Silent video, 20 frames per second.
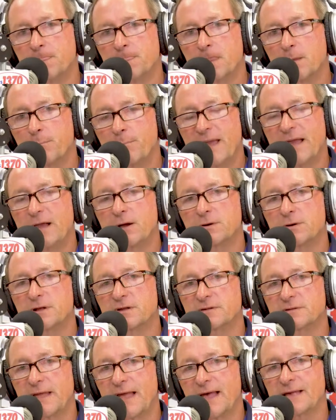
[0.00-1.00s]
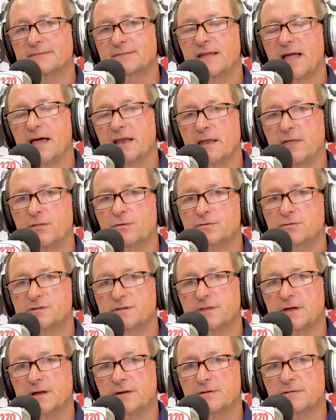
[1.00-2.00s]
The banker doesn't ask any of those
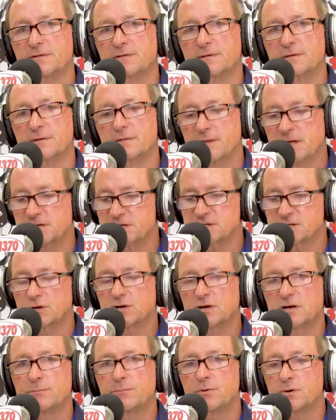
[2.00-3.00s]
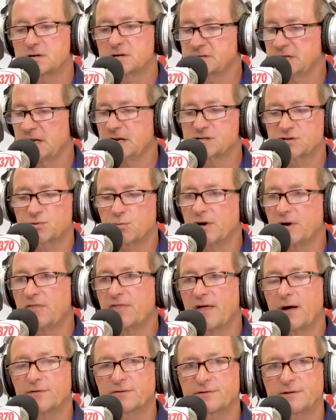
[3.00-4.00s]
things. They just look in a book and say it's
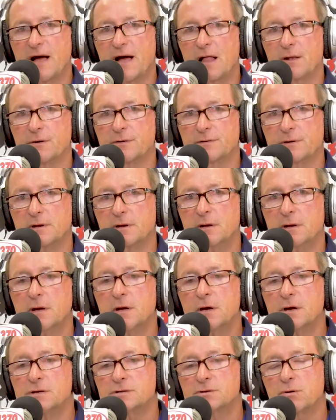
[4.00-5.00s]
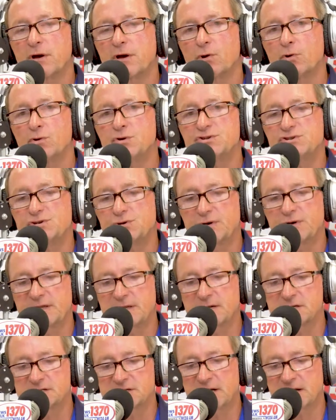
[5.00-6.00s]
$20,000. So I urge you to get
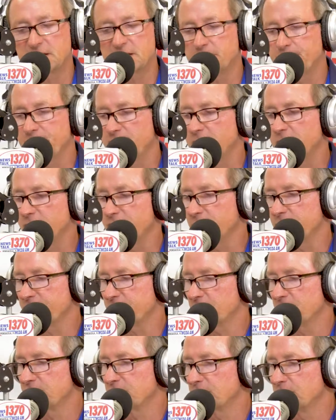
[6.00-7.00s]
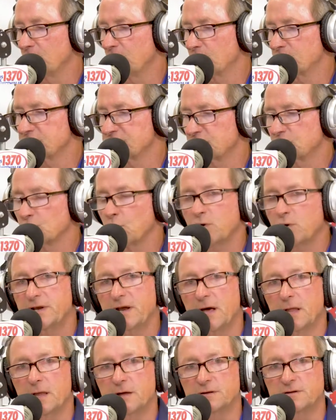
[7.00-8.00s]
a second opinion from Frontier Motors and don't
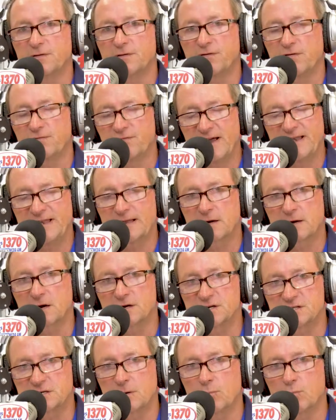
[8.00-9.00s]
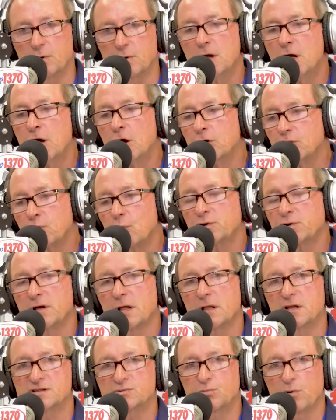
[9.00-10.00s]
tell us if you find a car somewhere, don't
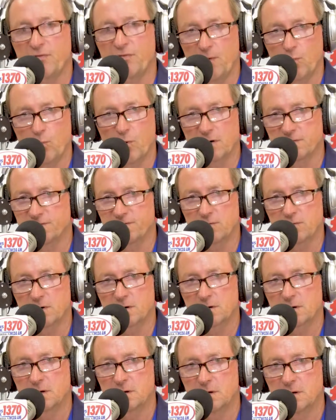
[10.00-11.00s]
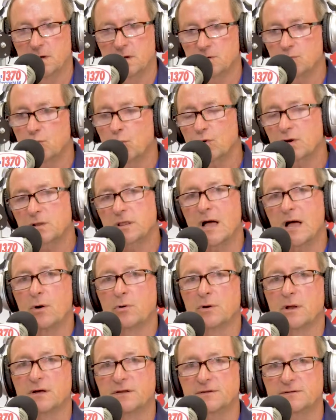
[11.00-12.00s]
tell us what they want for it. Don't
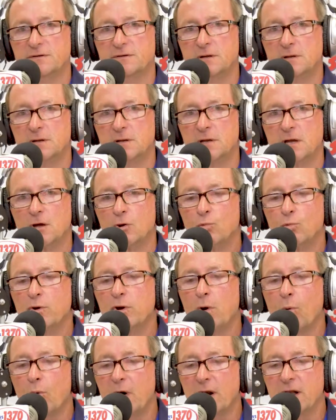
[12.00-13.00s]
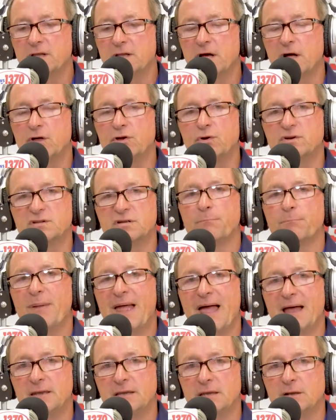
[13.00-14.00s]
cloud us. We don't want to tell you it's a
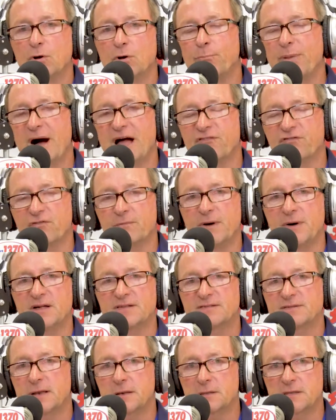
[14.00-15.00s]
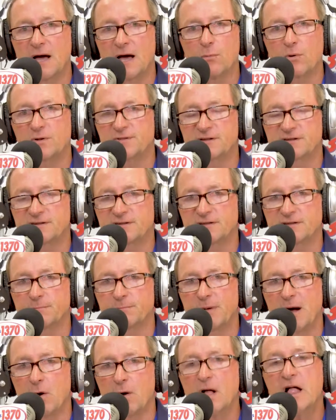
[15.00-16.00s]
bad deal, buy from us. That's not what this is
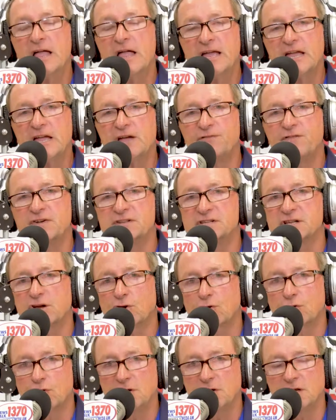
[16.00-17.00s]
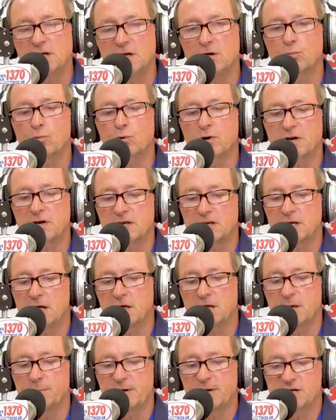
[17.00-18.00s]
about. If it's a good deal, we're going to tell
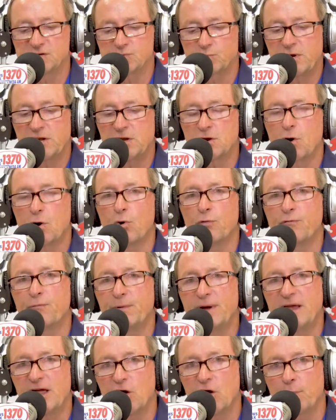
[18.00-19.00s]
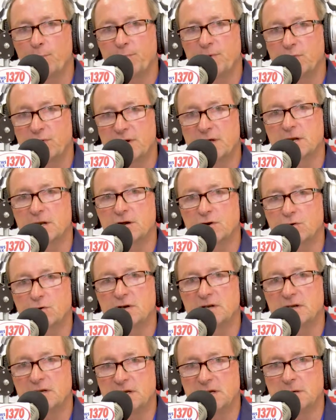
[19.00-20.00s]
you because we know if we help you get a
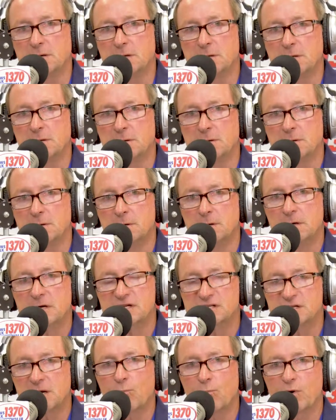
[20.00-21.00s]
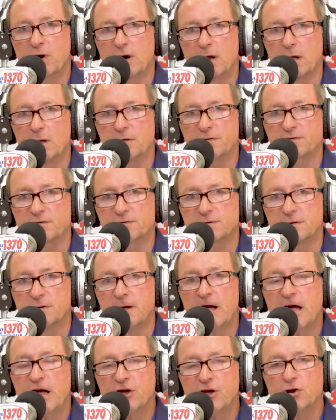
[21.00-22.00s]
good deal somewhere else,
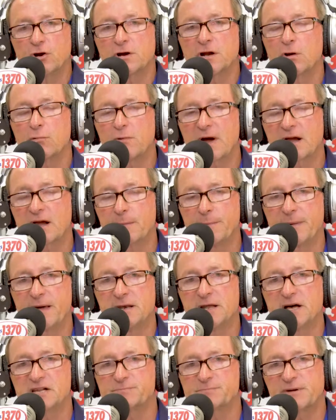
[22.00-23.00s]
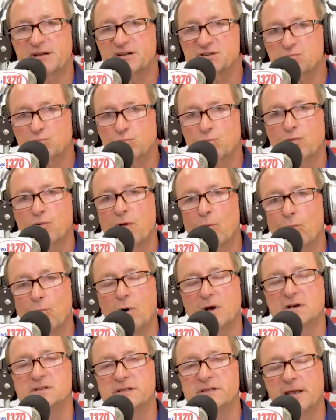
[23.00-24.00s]
you're going to recommend us because we're the
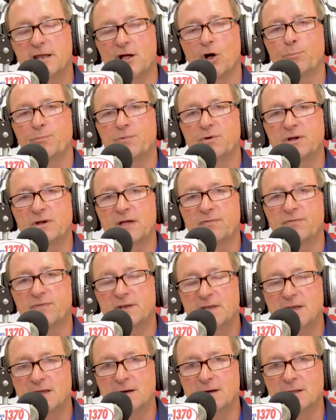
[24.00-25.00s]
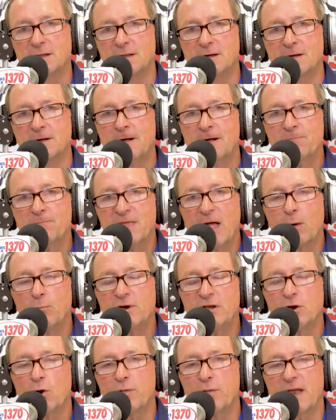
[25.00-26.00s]
ones that helped you get the deal. And we
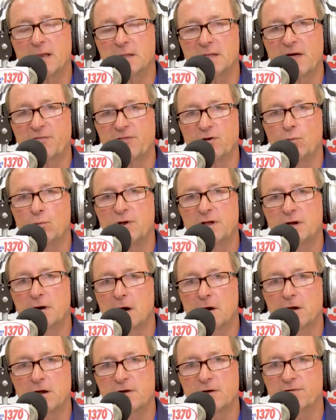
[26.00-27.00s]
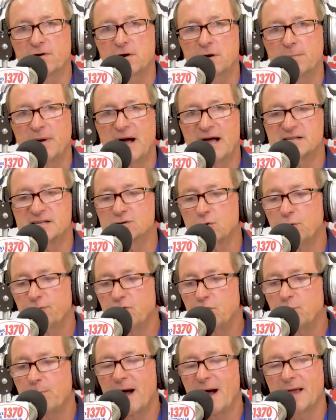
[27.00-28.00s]
know that's not the only car you're ever going to buy. So if
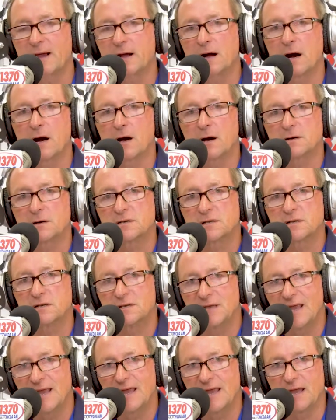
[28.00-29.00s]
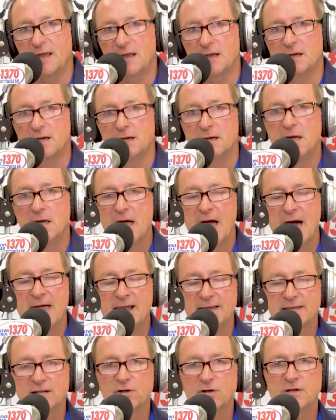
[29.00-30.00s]
you buy a car today and I
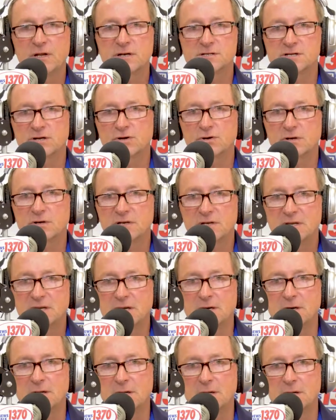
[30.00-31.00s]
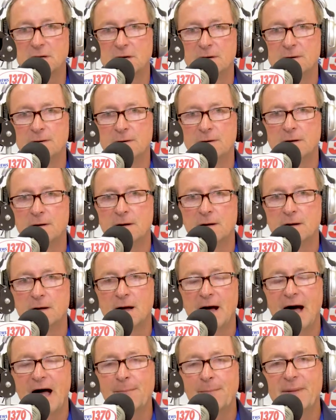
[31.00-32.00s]
tell you it's a good deal,
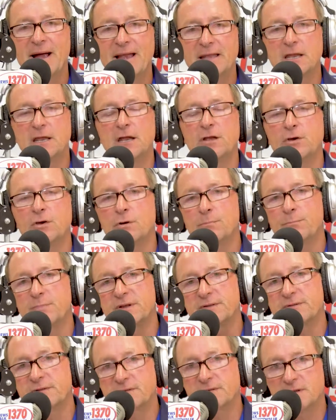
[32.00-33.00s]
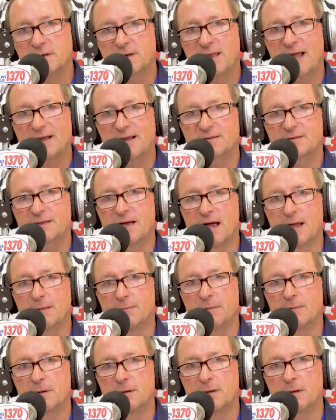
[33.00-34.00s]
I might get your business the next time.
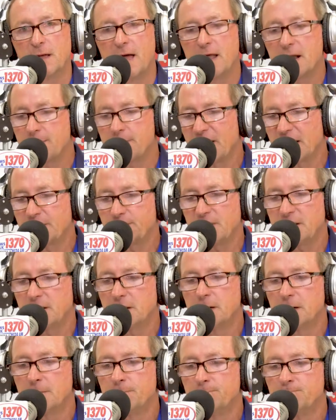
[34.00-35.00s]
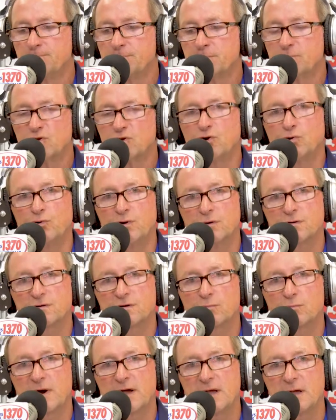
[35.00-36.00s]
And it might be two years
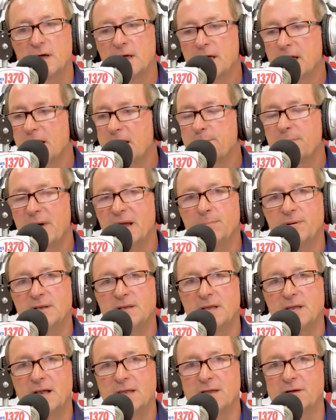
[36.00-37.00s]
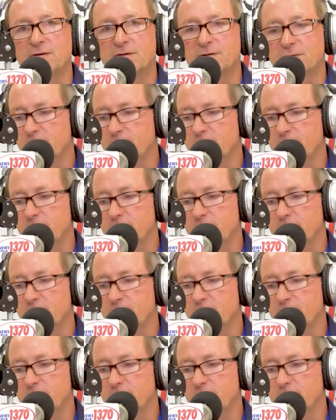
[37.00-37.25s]
away. It might be 10 years